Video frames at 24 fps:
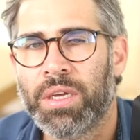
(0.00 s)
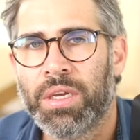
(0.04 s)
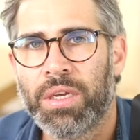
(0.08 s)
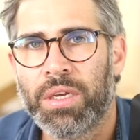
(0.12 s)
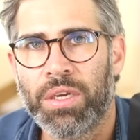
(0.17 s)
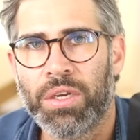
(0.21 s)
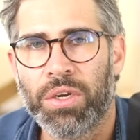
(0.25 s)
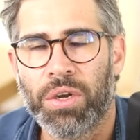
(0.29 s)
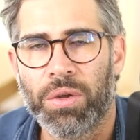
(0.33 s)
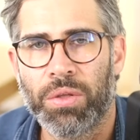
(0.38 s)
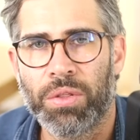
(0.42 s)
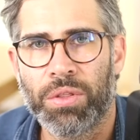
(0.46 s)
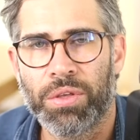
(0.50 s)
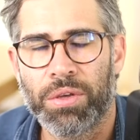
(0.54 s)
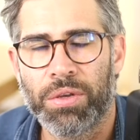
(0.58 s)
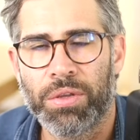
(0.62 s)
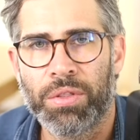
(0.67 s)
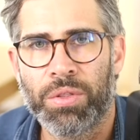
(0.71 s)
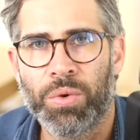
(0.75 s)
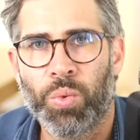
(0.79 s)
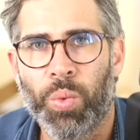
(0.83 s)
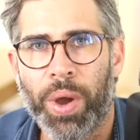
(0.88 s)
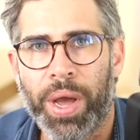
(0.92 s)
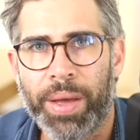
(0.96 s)

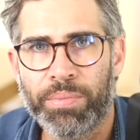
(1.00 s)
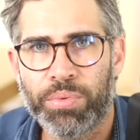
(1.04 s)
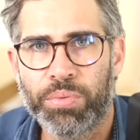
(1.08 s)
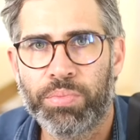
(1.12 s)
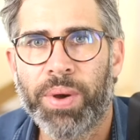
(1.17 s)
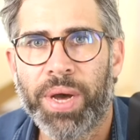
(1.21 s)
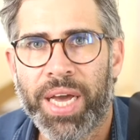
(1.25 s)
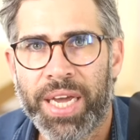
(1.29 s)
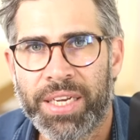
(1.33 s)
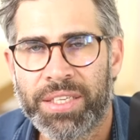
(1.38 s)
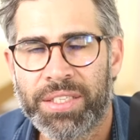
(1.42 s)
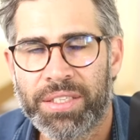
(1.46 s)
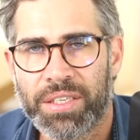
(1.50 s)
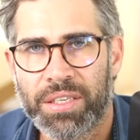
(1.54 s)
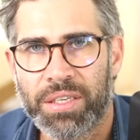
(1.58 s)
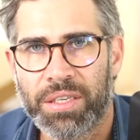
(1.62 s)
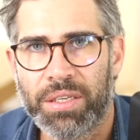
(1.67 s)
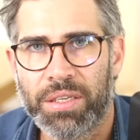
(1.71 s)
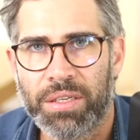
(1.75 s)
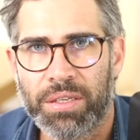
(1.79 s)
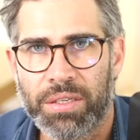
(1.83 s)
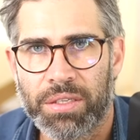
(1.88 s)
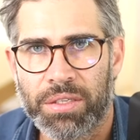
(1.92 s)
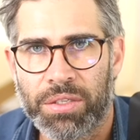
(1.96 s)
the web-based
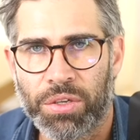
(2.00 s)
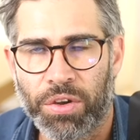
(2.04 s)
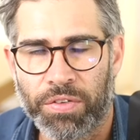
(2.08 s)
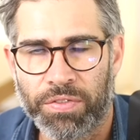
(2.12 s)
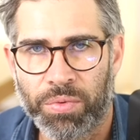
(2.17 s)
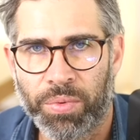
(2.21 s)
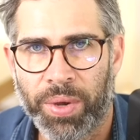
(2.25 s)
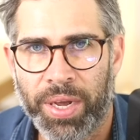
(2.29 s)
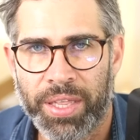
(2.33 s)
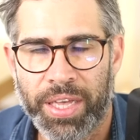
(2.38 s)
software